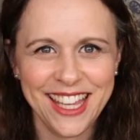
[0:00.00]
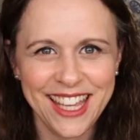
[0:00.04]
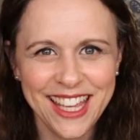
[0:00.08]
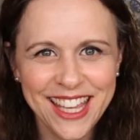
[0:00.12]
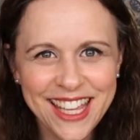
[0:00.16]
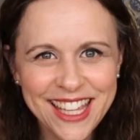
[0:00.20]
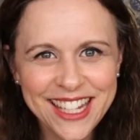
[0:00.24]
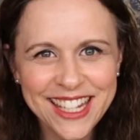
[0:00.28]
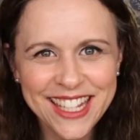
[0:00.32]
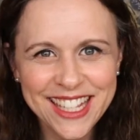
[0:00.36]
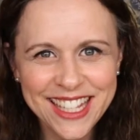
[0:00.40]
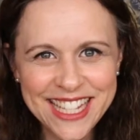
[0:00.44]

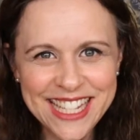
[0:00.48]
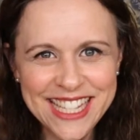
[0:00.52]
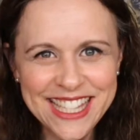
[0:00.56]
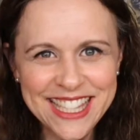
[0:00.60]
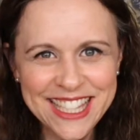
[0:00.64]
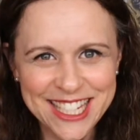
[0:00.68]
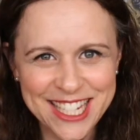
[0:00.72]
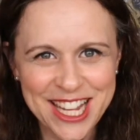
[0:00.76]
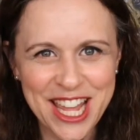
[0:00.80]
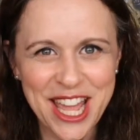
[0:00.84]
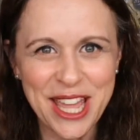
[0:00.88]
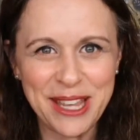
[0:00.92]
It
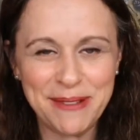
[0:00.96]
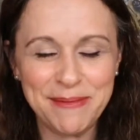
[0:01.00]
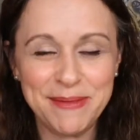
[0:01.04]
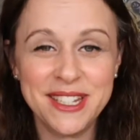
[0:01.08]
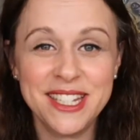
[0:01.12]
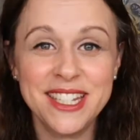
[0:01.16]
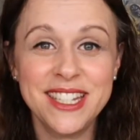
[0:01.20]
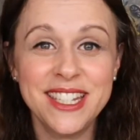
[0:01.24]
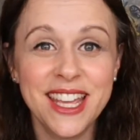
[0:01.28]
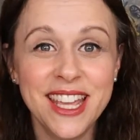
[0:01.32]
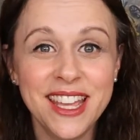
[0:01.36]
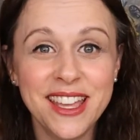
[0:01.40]
is time
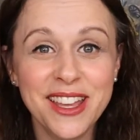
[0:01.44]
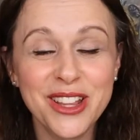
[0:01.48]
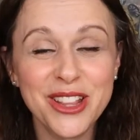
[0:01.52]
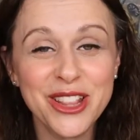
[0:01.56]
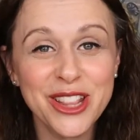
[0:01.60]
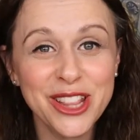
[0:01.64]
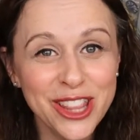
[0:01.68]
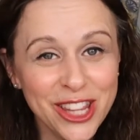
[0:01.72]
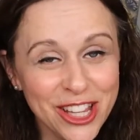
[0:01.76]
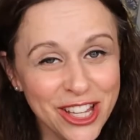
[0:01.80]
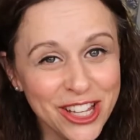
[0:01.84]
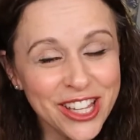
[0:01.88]
to take a
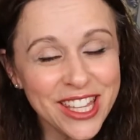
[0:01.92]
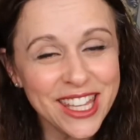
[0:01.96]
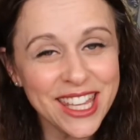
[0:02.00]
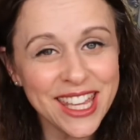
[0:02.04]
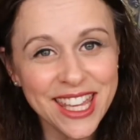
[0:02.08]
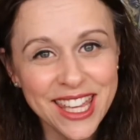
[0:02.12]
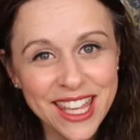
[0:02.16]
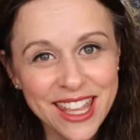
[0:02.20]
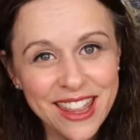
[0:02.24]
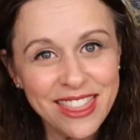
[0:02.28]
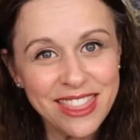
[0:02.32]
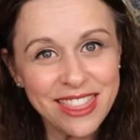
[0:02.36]
look
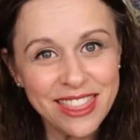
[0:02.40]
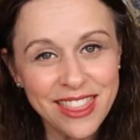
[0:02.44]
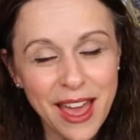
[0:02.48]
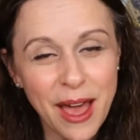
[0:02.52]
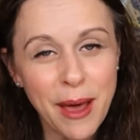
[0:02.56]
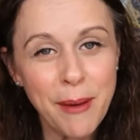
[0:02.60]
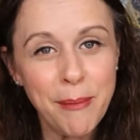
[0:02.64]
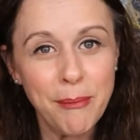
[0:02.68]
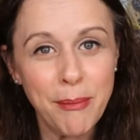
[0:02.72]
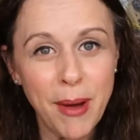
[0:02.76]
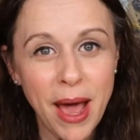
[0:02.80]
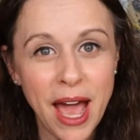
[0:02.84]
in
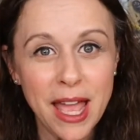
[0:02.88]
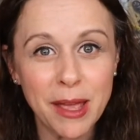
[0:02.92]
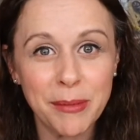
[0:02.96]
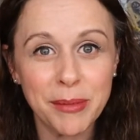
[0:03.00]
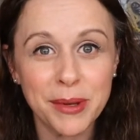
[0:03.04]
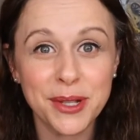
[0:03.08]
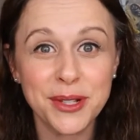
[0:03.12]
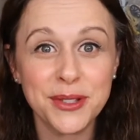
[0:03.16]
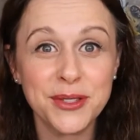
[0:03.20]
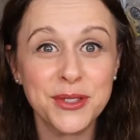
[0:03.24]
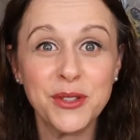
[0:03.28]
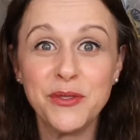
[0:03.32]
the
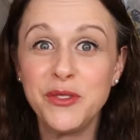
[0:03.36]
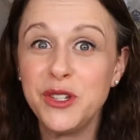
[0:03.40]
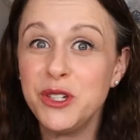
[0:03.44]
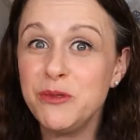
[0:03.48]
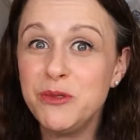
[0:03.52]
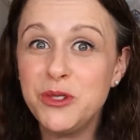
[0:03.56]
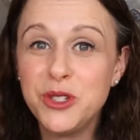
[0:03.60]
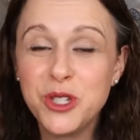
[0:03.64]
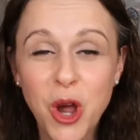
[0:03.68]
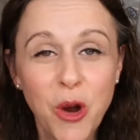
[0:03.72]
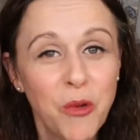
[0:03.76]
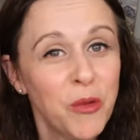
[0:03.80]
Bible. So if
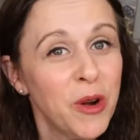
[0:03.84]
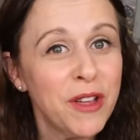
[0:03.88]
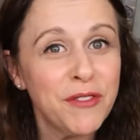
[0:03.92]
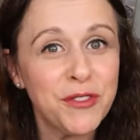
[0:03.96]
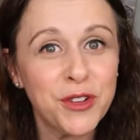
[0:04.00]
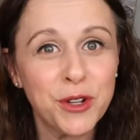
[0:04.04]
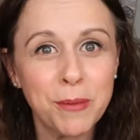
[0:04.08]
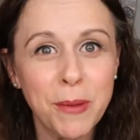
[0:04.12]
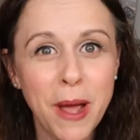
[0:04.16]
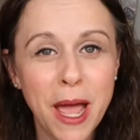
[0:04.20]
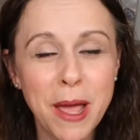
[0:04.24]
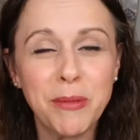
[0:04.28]
you don't have
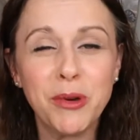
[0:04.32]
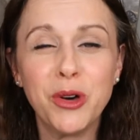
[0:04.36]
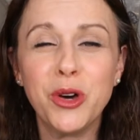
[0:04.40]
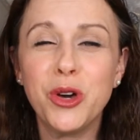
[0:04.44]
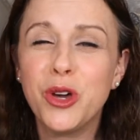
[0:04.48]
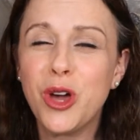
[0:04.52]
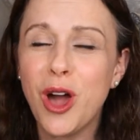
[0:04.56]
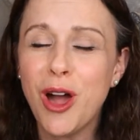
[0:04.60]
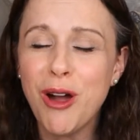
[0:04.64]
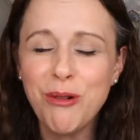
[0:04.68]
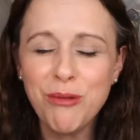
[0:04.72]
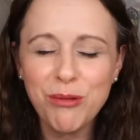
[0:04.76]
your Bible,
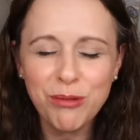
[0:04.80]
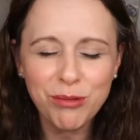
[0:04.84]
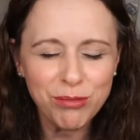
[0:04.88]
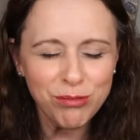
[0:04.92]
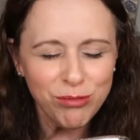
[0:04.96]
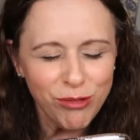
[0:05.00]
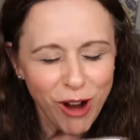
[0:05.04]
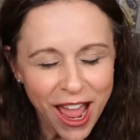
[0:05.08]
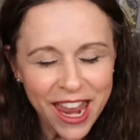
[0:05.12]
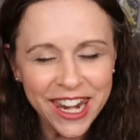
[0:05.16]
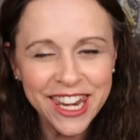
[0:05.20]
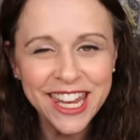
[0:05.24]
go
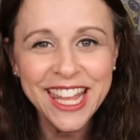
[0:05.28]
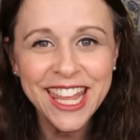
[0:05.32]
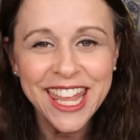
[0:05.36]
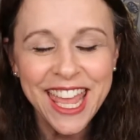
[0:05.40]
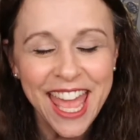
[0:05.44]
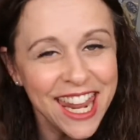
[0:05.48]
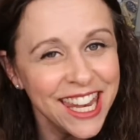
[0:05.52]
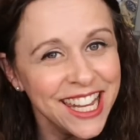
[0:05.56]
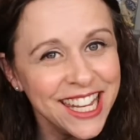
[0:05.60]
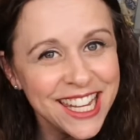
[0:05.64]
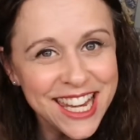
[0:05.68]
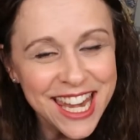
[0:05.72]
run and
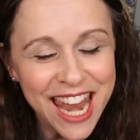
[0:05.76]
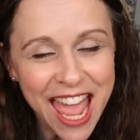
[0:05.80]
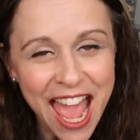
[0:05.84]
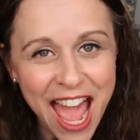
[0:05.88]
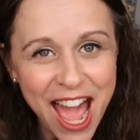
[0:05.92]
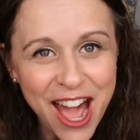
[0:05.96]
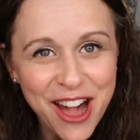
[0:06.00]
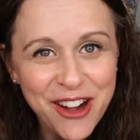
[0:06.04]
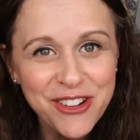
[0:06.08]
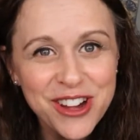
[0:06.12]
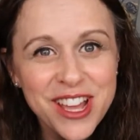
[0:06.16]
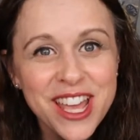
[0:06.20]
get it
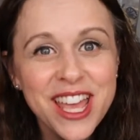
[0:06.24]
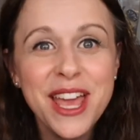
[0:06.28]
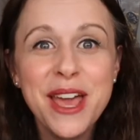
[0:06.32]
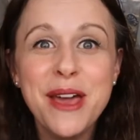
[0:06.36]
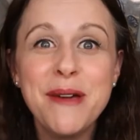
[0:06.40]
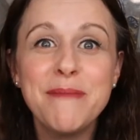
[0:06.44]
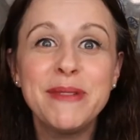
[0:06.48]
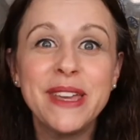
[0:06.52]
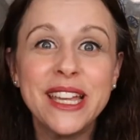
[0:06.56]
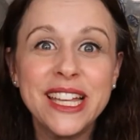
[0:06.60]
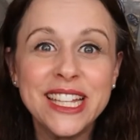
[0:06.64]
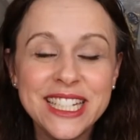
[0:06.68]
now,
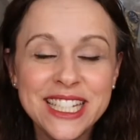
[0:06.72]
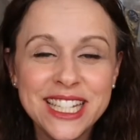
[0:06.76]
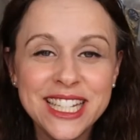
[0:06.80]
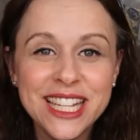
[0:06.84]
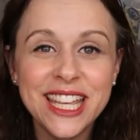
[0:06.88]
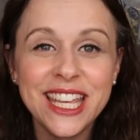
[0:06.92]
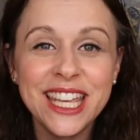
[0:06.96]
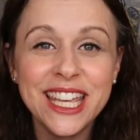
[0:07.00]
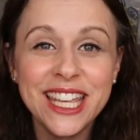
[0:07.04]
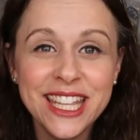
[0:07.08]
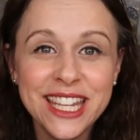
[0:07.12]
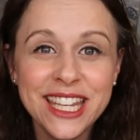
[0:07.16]
because
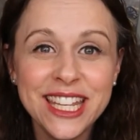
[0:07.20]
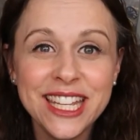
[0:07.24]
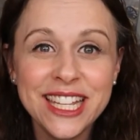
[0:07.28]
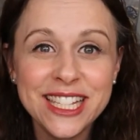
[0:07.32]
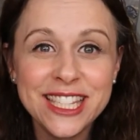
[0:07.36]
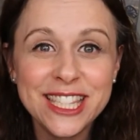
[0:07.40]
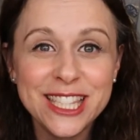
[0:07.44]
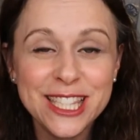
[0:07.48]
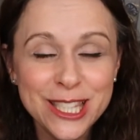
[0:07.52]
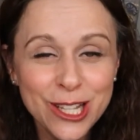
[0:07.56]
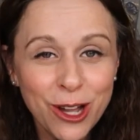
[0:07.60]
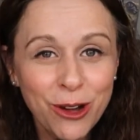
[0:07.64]
it
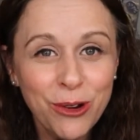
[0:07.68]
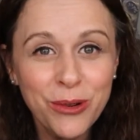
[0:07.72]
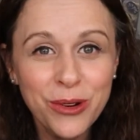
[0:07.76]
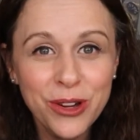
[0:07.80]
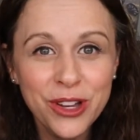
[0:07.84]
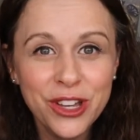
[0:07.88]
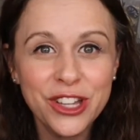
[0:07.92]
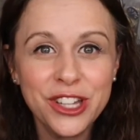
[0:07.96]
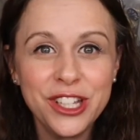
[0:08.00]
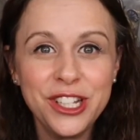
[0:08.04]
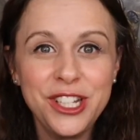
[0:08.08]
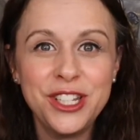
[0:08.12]
is so
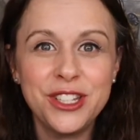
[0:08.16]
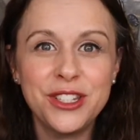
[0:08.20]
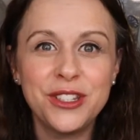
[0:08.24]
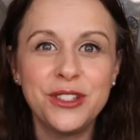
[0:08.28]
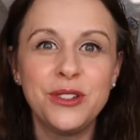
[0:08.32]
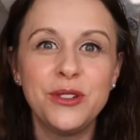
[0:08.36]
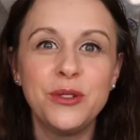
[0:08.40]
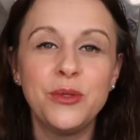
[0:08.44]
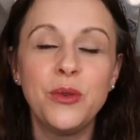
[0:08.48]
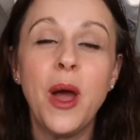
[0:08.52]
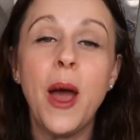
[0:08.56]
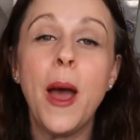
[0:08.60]
good
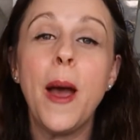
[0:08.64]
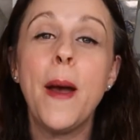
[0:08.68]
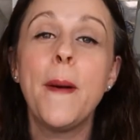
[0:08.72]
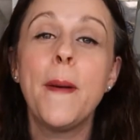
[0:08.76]
to